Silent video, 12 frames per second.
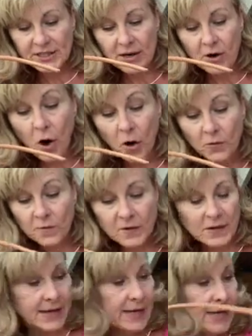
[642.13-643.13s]
Now,
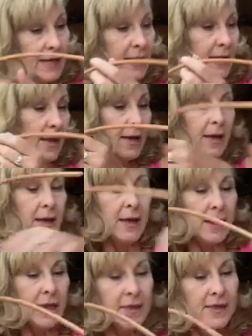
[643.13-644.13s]
hopefully,
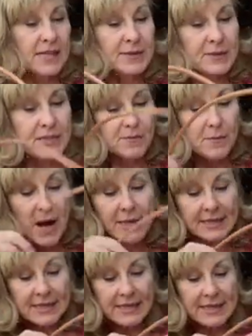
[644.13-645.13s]
this piece of
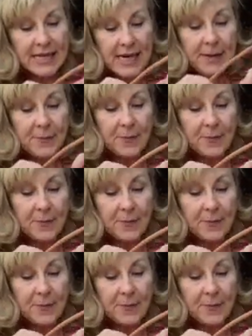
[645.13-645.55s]
masking tape